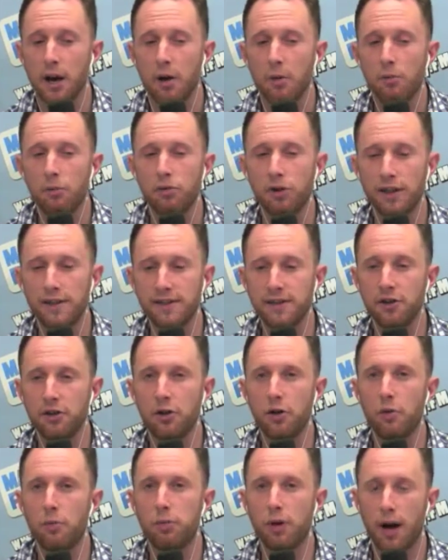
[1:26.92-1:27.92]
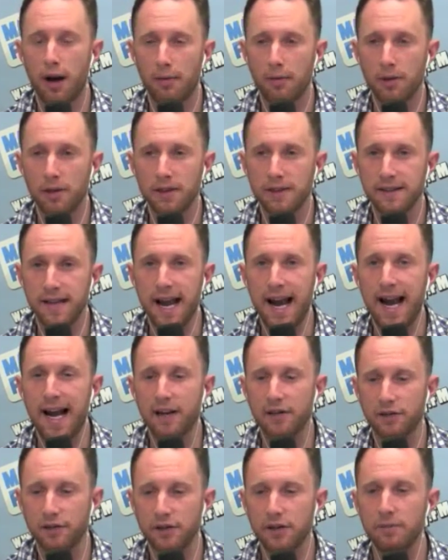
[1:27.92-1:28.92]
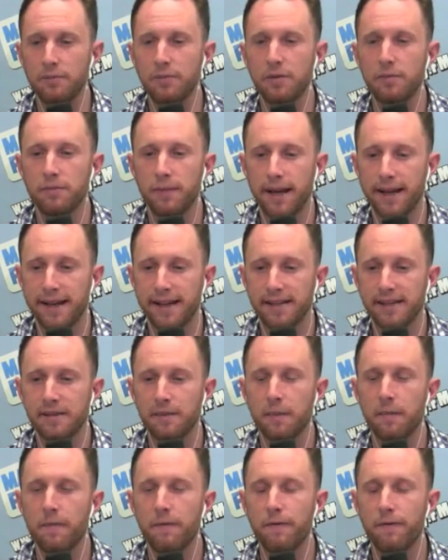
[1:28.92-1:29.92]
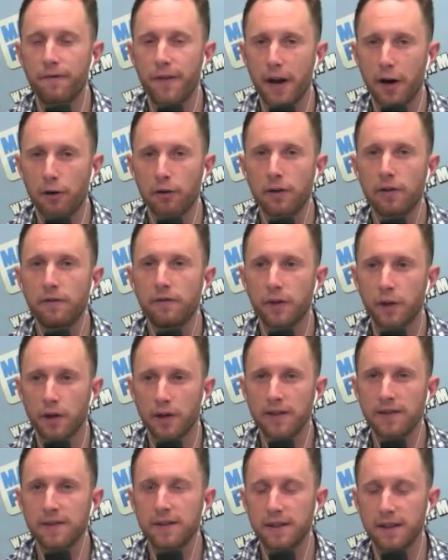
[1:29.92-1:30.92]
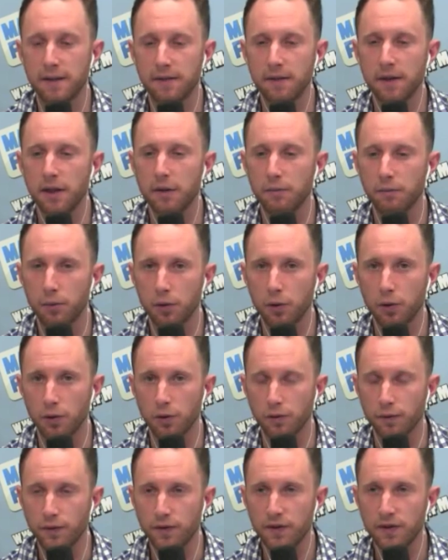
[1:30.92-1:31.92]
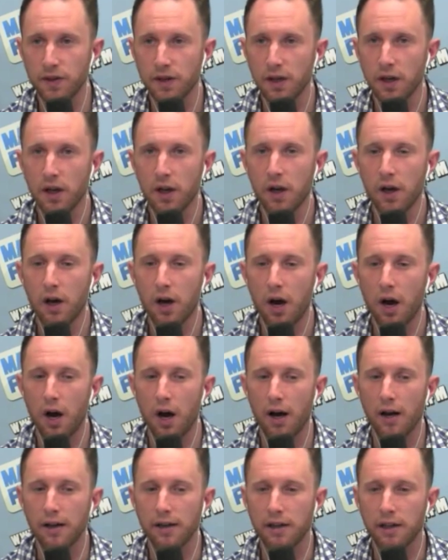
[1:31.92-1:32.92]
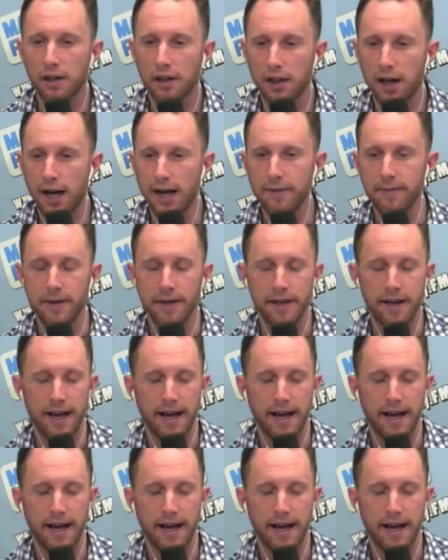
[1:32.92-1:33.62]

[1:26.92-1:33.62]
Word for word: President Obama has actually been making some very, very significant moves on climate.